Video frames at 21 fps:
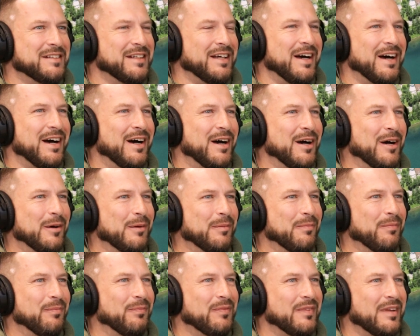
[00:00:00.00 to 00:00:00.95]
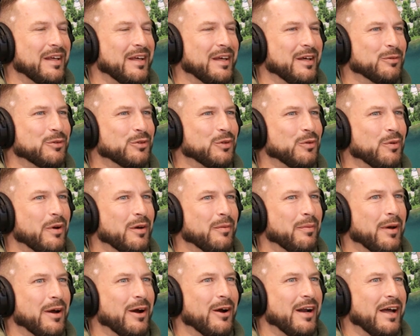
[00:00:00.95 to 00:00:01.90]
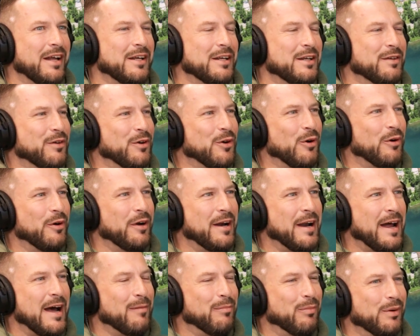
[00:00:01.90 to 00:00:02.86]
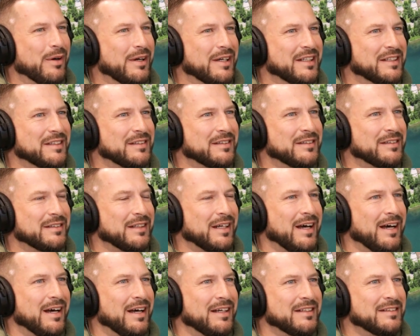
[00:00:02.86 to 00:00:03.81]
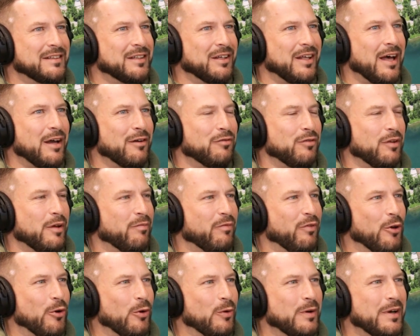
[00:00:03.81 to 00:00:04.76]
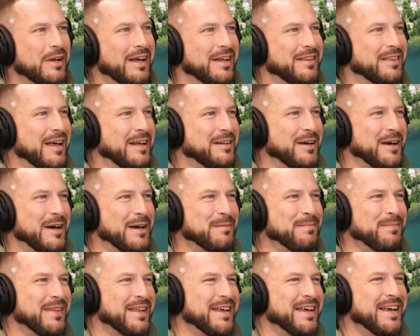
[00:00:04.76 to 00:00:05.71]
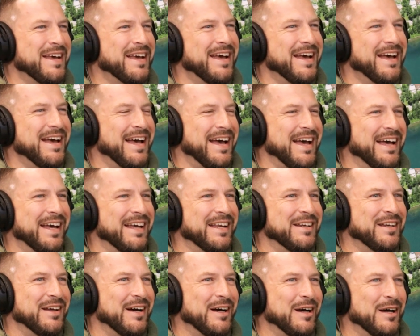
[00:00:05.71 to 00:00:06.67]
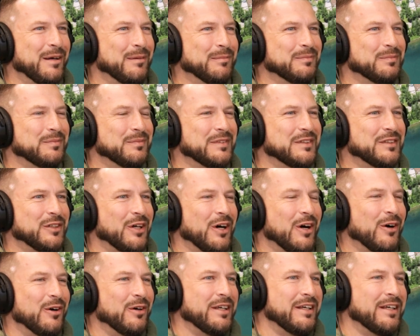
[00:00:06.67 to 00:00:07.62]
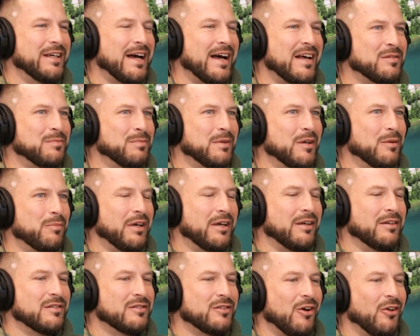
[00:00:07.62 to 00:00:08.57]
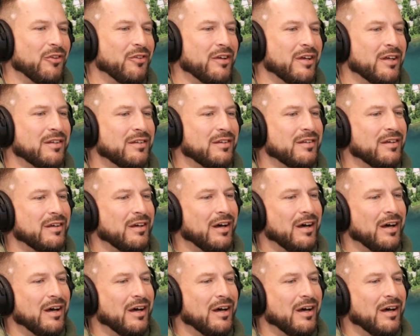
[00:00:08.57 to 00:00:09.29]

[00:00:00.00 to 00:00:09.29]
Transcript: It was quite apparent. I didn't even know what an app was. I still had a flip phone at that time. And so he asked me to be consultant.